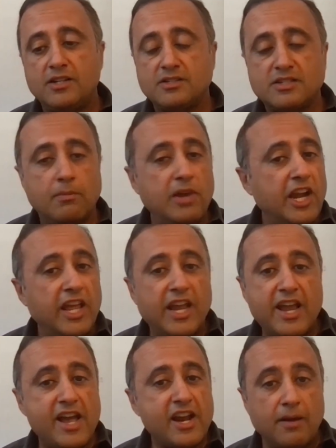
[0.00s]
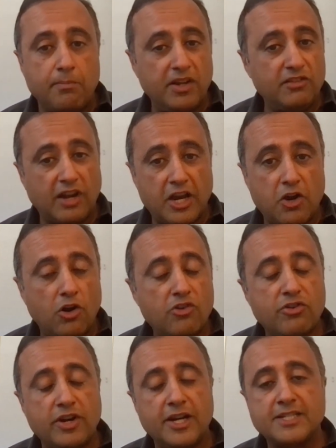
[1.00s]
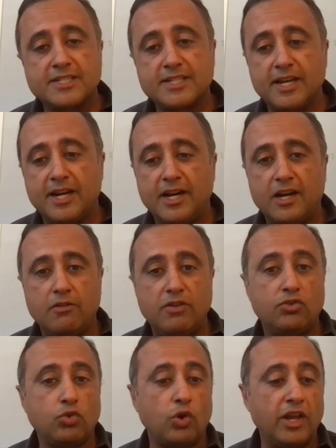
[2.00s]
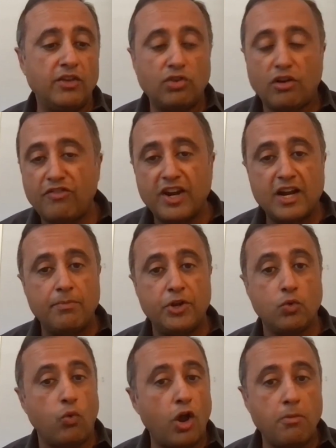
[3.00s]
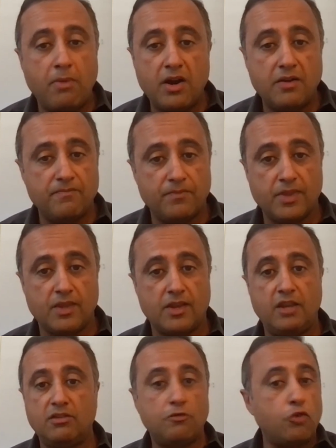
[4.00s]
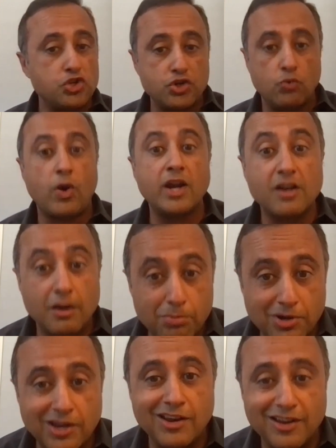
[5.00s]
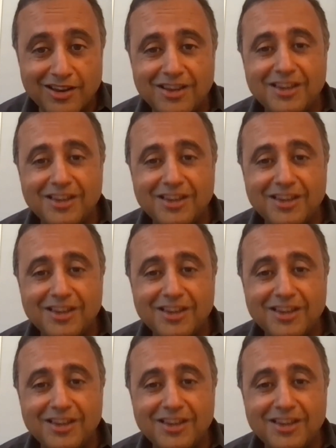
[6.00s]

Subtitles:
some leading AI companies like Alteryx. We sold a software company to Walmart. It's a Fortune 1 company.